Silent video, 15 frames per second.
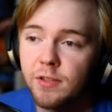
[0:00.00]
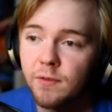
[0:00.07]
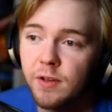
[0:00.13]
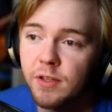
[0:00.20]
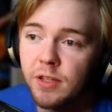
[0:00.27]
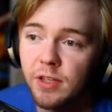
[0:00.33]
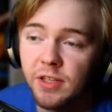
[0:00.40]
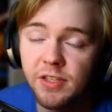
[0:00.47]

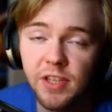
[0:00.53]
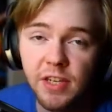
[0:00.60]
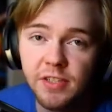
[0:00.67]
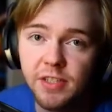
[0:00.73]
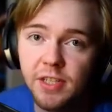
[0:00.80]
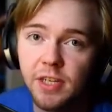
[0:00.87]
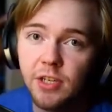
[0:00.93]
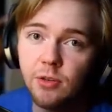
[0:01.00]
to
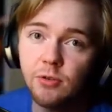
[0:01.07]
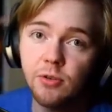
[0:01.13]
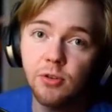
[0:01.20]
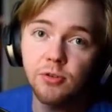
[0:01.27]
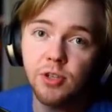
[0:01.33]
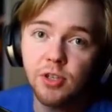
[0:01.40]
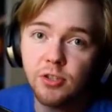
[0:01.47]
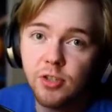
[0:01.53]
necessitate you
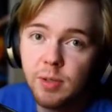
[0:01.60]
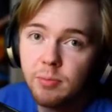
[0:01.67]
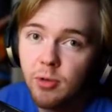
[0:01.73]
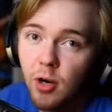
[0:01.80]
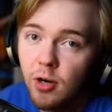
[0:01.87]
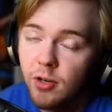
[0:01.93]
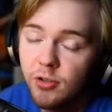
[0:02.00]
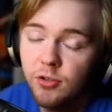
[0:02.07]
using Sleep
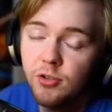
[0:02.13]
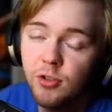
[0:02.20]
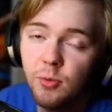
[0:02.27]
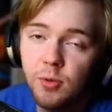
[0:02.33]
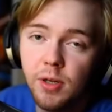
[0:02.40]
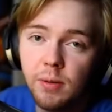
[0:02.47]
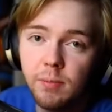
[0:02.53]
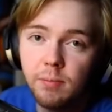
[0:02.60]
Dart, because you do
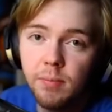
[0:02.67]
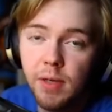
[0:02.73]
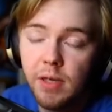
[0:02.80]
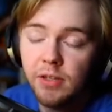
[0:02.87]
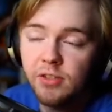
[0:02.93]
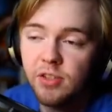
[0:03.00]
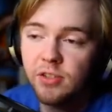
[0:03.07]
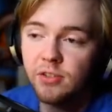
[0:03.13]
want to be
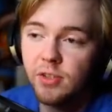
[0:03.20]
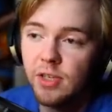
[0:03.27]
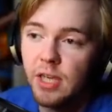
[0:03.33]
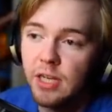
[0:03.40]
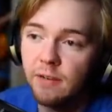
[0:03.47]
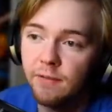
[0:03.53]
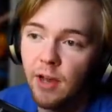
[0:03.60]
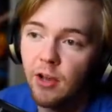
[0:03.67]
consistently
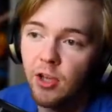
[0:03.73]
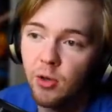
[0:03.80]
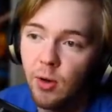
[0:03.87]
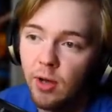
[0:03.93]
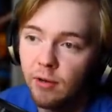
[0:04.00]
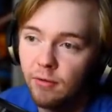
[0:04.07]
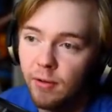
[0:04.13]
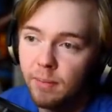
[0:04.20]
getting value out
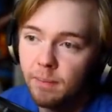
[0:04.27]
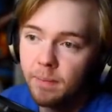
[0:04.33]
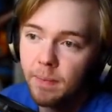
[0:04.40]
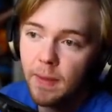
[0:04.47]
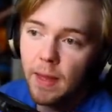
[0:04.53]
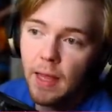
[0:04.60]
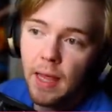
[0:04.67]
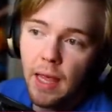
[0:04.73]
of it.
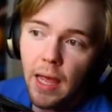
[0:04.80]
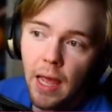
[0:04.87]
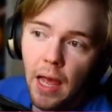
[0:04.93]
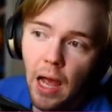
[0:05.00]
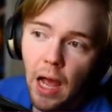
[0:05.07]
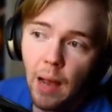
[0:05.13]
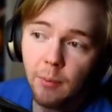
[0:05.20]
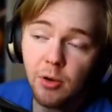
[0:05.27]

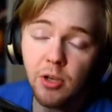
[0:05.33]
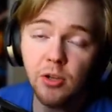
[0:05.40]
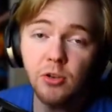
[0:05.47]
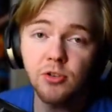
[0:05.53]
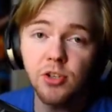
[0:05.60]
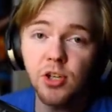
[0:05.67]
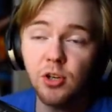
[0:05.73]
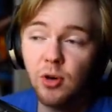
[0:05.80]
You can use
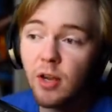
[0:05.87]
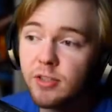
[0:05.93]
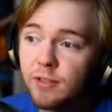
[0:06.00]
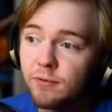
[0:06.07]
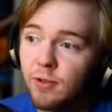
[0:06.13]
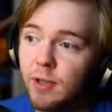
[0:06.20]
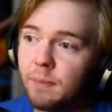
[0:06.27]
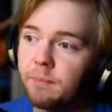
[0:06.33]
it
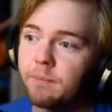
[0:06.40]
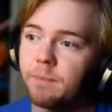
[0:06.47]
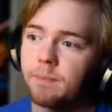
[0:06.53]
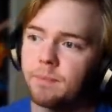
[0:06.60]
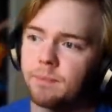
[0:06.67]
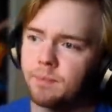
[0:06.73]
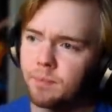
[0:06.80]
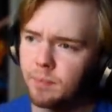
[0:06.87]
aggressively.
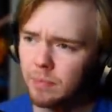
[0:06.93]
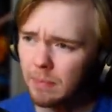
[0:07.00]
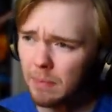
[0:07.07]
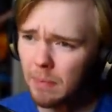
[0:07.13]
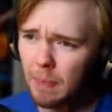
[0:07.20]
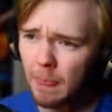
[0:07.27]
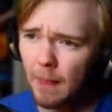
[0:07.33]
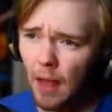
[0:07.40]

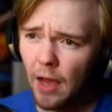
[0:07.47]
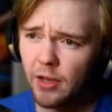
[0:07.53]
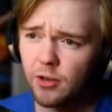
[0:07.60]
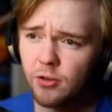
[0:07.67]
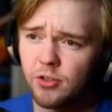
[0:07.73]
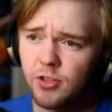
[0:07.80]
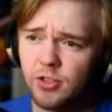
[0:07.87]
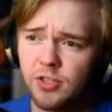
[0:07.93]
You can use
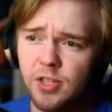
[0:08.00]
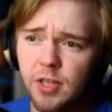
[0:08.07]
it to set up